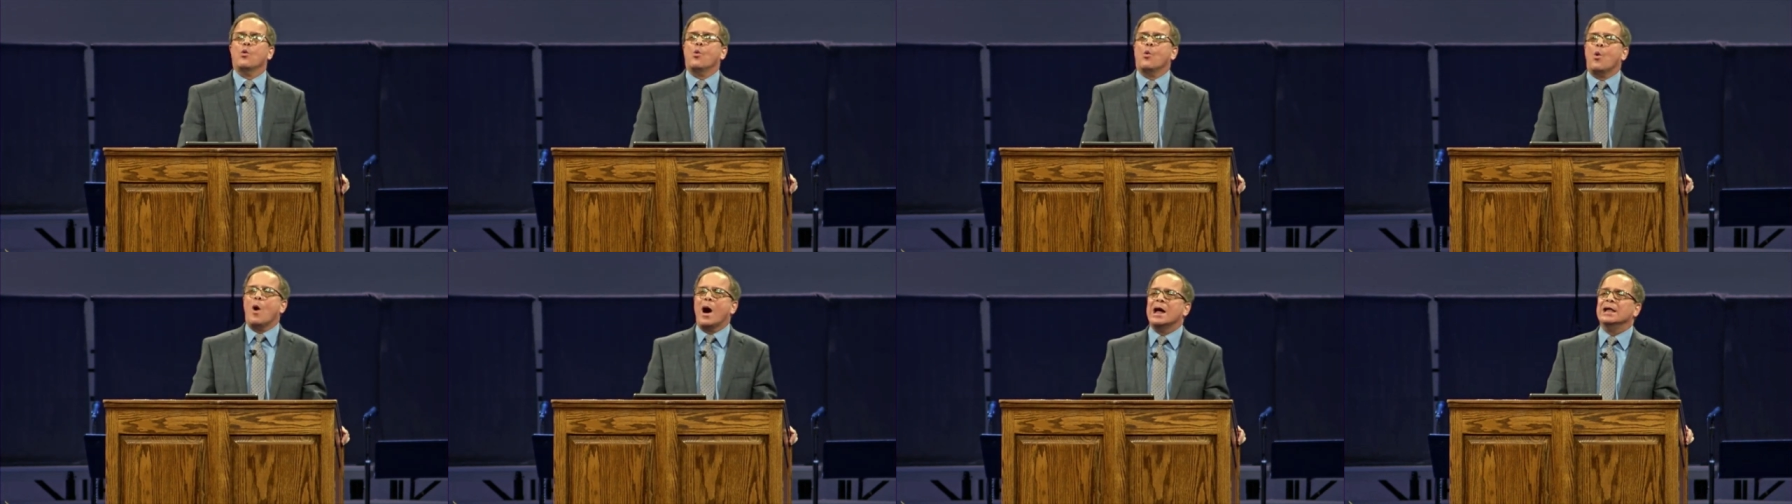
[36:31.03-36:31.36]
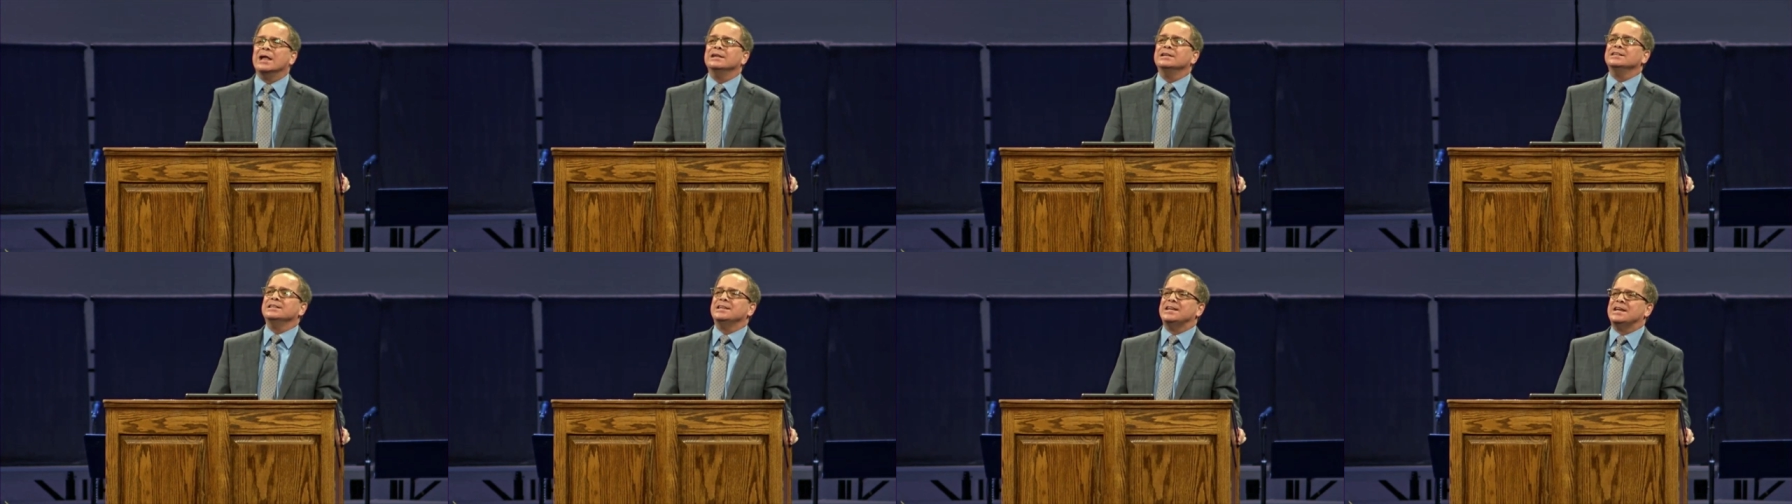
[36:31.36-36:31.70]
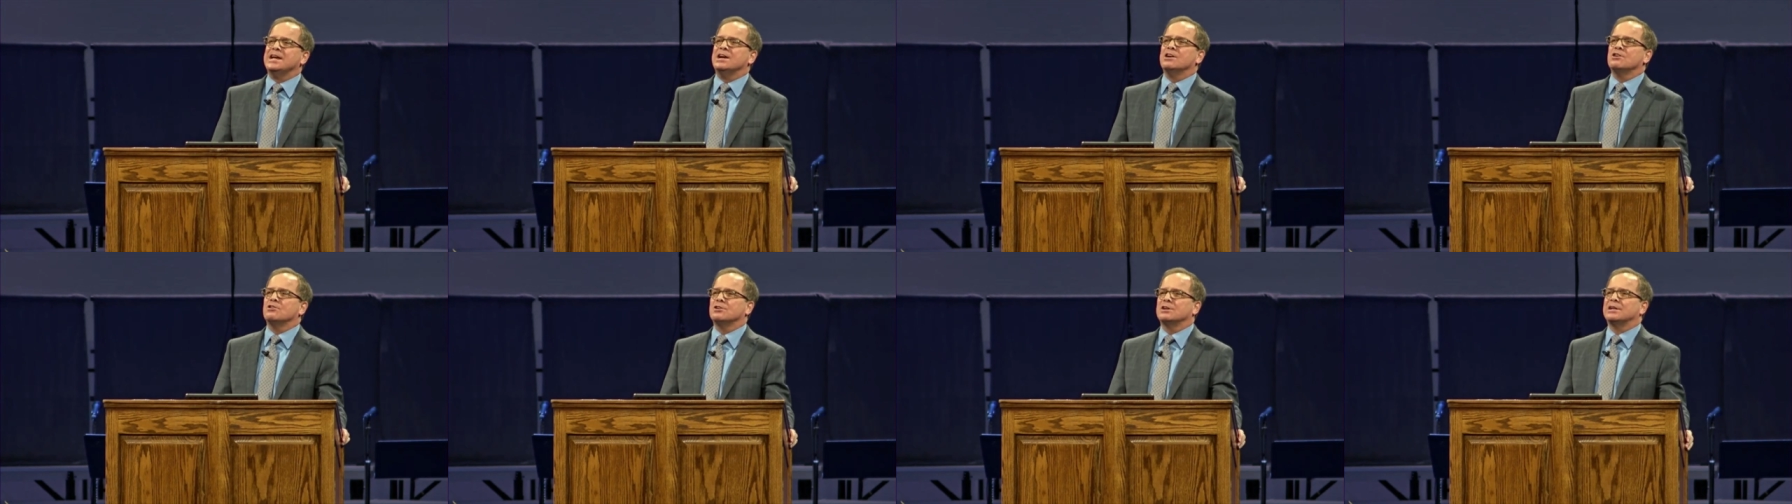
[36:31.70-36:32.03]
One
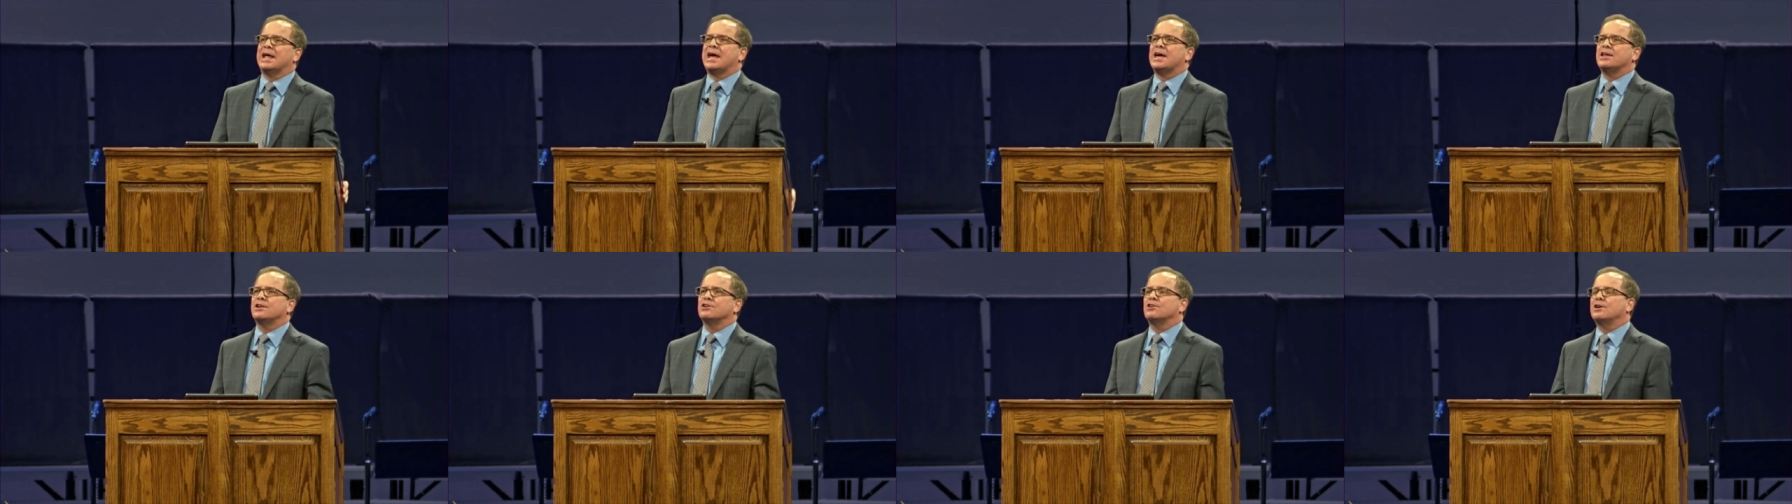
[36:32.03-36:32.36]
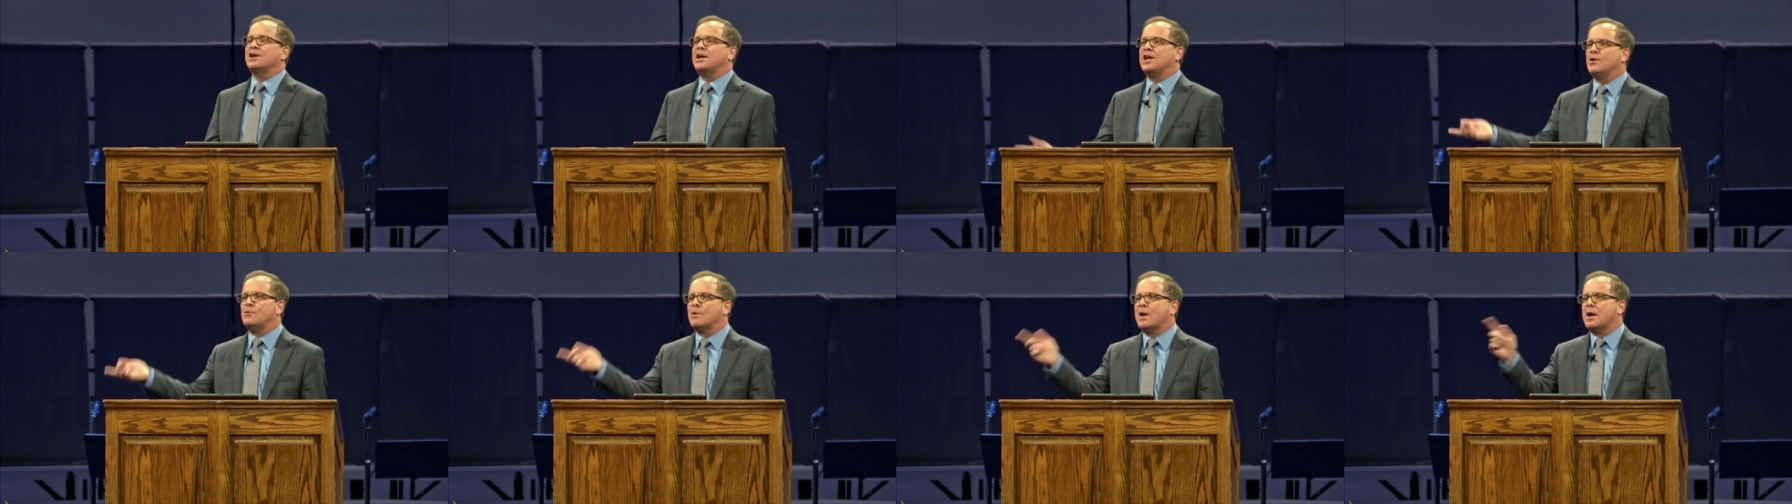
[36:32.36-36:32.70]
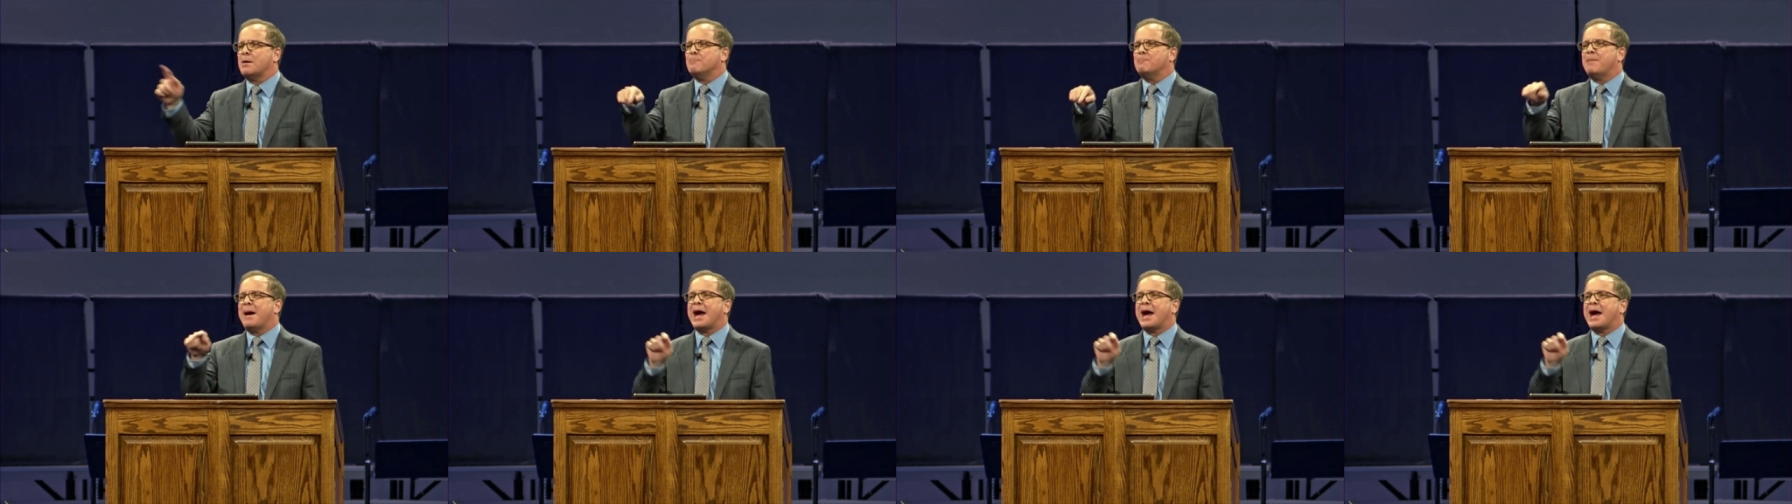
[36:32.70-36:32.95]
year later, he went